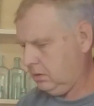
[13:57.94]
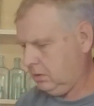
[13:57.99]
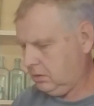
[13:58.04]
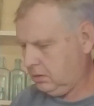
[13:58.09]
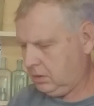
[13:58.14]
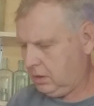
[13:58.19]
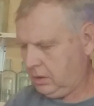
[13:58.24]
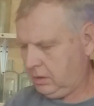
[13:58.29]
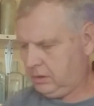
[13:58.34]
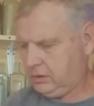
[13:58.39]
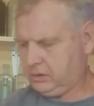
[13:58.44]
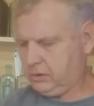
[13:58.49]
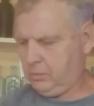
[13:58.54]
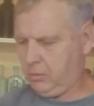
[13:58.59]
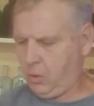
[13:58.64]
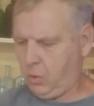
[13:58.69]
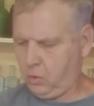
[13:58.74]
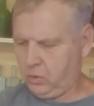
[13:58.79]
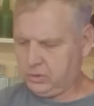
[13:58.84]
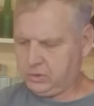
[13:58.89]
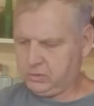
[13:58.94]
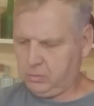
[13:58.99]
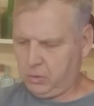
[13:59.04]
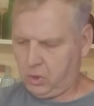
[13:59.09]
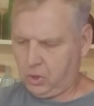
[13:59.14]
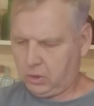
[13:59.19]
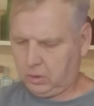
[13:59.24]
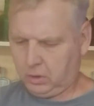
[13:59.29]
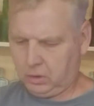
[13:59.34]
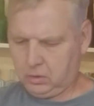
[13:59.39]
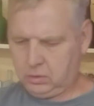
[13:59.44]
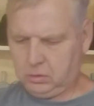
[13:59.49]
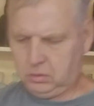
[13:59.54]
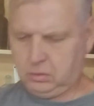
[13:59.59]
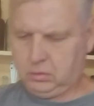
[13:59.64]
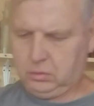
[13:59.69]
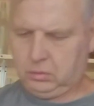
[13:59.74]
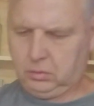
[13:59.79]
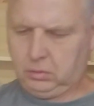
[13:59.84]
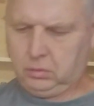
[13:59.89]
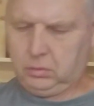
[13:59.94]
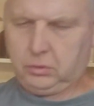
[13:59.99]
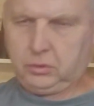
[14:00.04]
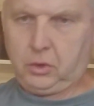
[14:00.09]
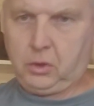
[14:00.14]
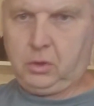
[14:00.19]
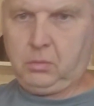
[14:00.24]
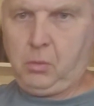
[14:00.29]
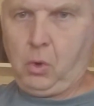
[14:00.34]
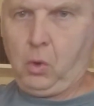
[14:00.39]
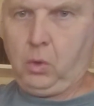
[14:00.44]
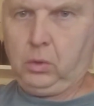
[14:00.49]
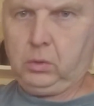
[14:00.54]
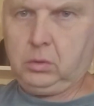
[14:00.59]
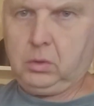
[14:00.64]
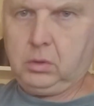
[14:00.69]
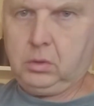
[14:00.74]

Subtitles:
Another Savoy bottle. Turn mold.